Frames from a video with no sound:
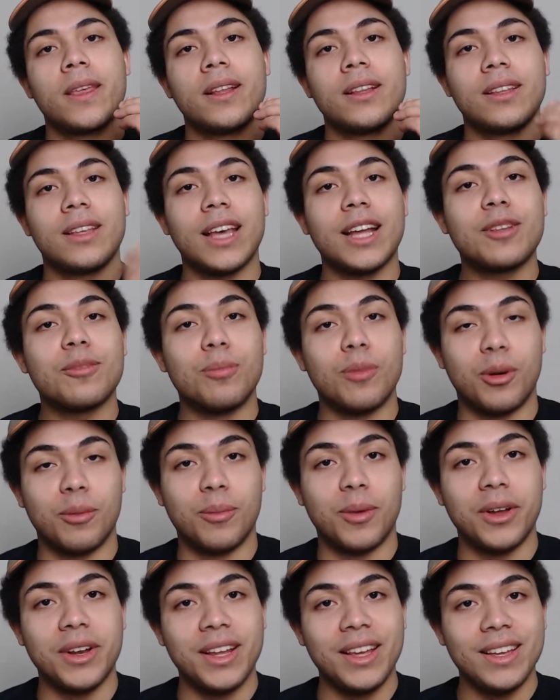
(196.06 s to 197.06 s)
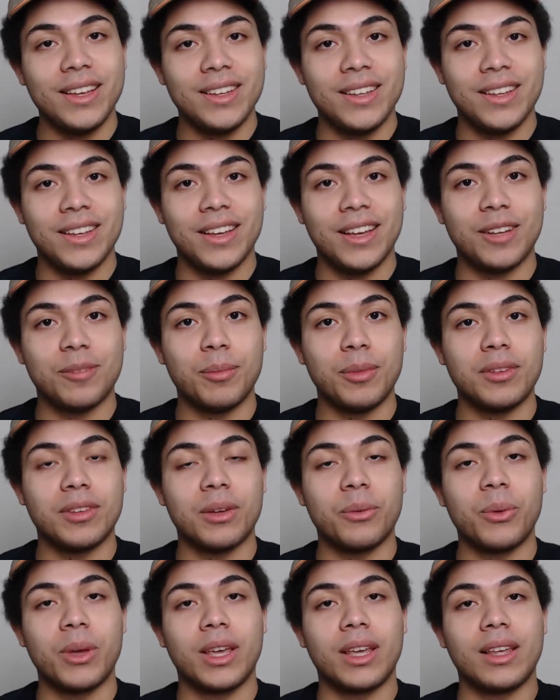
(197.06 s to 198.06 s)
get more money. It means that
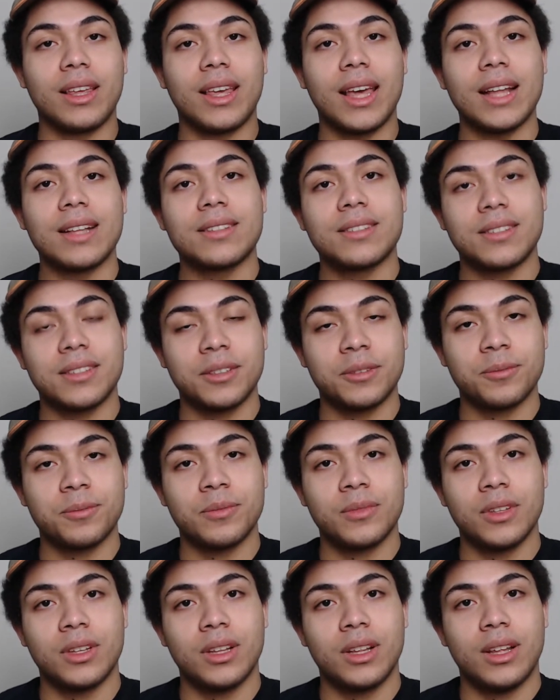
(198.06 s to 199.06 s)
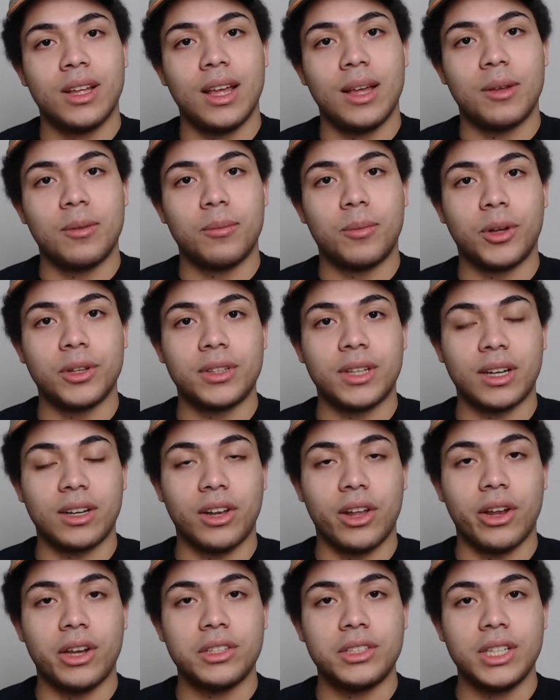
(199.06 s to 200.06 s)
we can get more
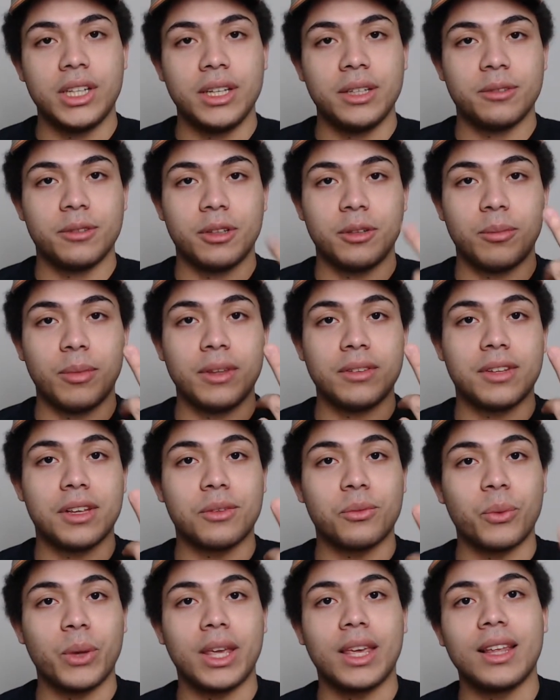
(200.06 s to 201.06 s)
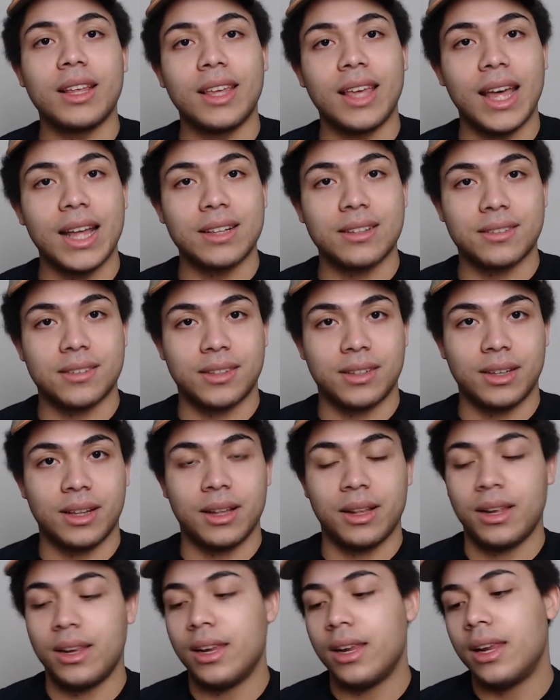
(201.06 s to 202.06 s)
technology. It means that we can get
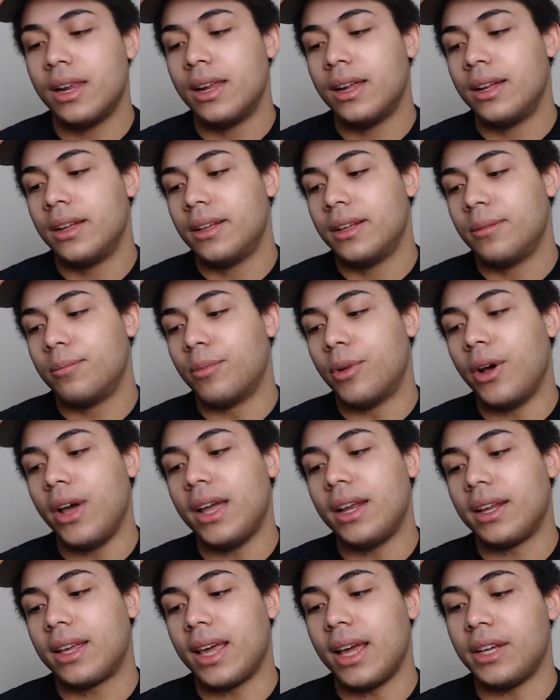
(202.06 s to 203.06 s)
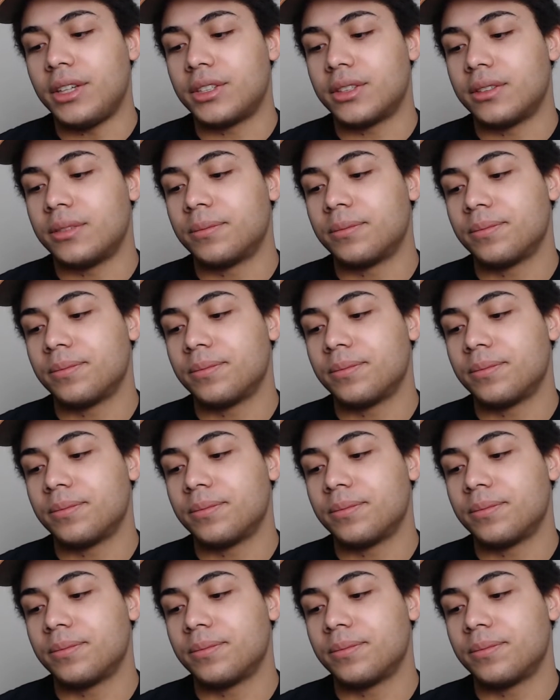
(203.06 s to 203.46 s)
more education